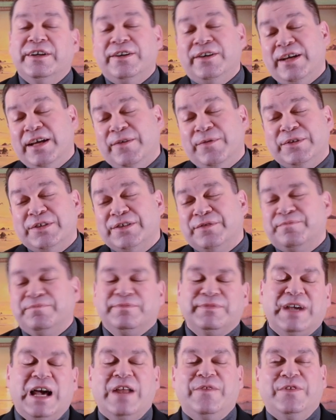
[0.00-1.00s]
which is
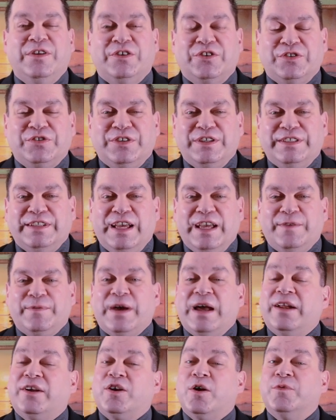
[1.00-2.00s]
kind of an interesting name,
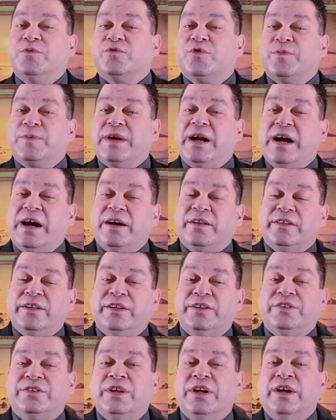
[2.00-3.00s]
kind of comes from
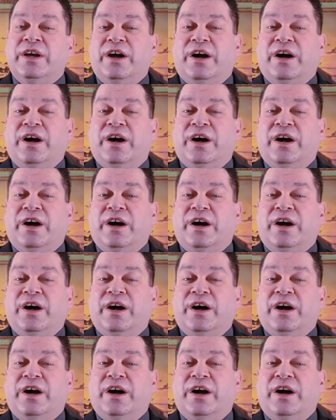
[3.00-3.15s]
college,